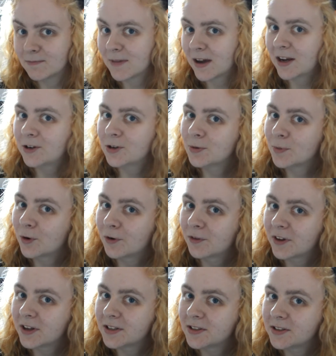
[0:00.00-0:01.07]
may do more of
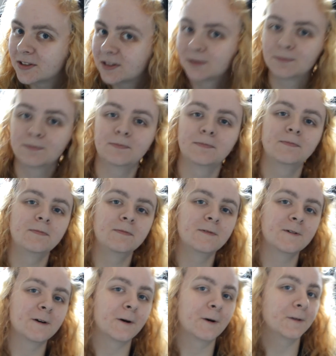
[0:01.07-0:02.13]
this
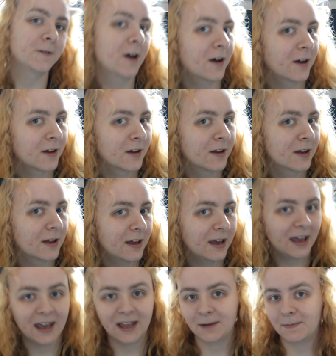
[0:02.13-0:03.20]
or not.
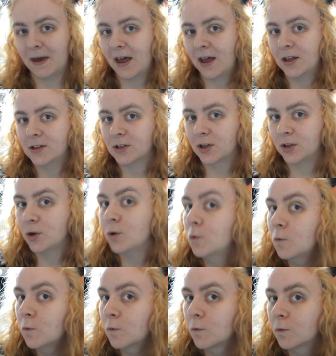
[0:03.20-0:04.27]
It depends on you.
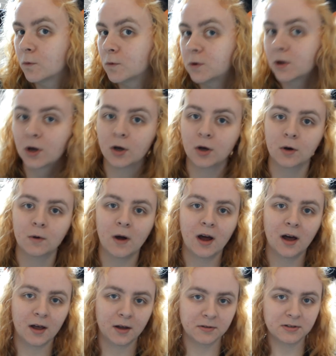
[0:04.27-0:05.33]
So
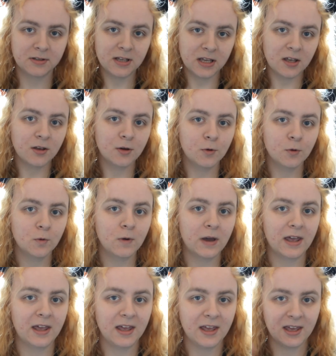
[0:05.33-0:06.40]
I'll see you
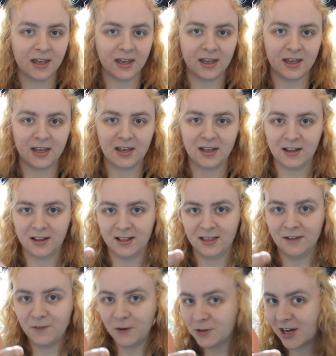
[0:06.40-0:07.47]
in
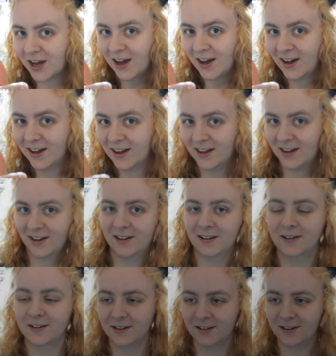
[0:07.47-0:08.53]
the future.
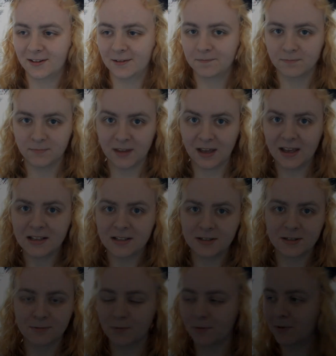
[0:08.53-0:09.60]
That
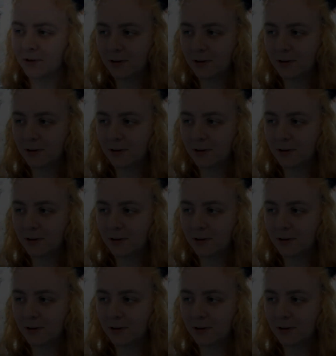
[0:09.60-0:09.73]
is probably